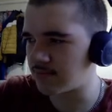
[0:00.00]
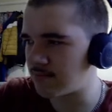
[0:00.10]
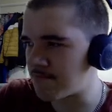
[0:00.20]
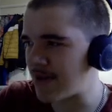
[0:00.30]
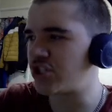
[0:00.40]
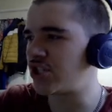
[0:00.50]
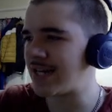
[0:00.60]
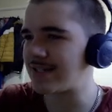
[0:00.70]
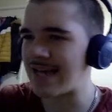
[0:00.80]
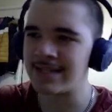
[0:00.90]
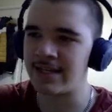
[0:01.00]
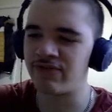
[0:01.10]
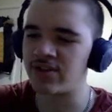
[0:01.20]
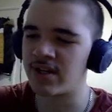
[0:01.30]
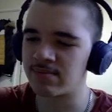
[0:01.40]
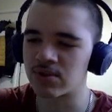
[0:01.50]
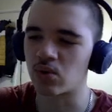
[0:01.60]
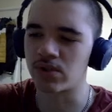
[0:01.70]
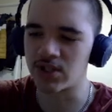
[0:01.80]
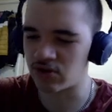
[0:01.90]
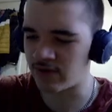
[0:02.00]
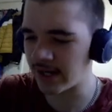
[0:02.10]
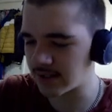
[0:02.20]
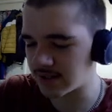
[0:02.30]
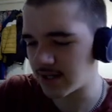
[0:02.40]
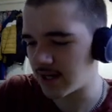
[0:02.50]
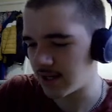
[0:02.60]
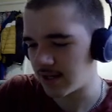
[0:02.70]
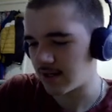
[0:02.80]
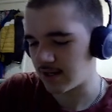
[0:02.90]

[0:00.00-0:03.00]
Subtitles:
mention it as if the source is correct, or